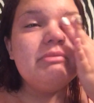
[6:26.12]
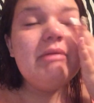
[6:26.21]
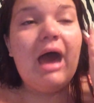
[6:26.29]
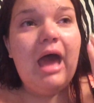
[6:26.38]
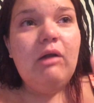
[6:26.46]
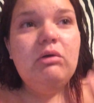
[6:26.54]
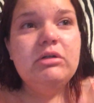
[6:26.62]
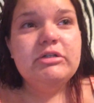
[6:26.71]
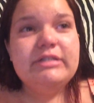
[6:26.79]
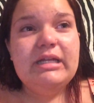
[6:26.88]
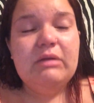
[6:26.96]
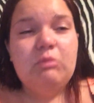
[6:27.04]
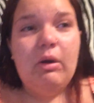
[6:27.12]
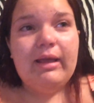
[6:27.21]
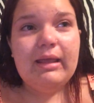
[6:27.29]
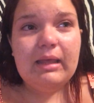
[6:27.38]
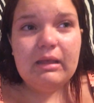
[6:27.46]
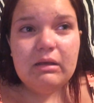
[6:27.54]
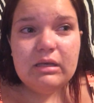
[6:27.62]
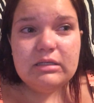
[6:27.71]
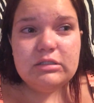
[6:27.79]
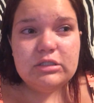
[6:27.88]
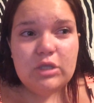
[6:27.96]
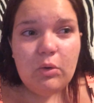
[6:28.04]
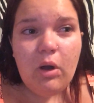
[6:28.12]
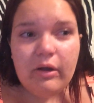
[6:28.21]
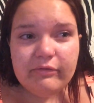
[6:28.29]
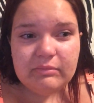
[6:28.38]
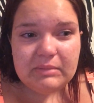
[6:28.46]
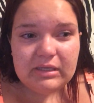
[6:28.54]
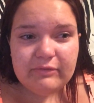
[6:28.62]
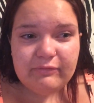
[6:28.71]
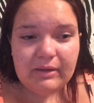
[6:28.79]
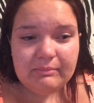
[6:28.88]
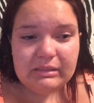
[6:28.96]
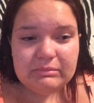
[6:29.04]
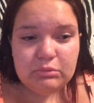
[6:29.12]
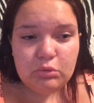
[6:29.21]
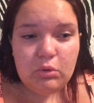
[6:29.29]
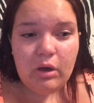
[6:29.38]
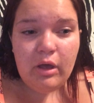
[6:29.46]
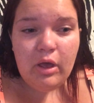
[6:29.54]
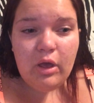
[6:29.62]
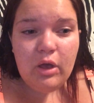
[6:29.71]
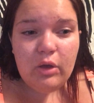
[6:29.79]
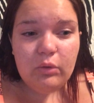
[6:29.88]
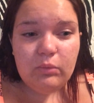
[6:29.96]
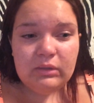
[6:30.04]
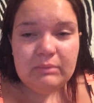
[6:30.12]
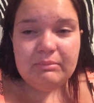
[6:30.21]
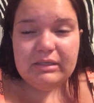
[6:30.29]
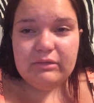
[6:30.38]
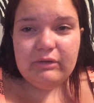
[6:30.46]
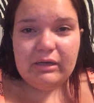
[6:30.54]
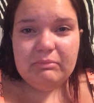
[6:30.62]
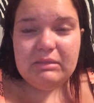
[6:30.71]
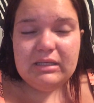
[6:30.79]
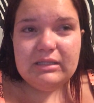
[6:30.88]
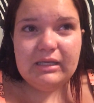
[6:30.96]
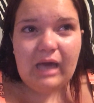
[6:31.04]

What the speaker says: But I don't understand why it's so hard for me to find people who want to be around me.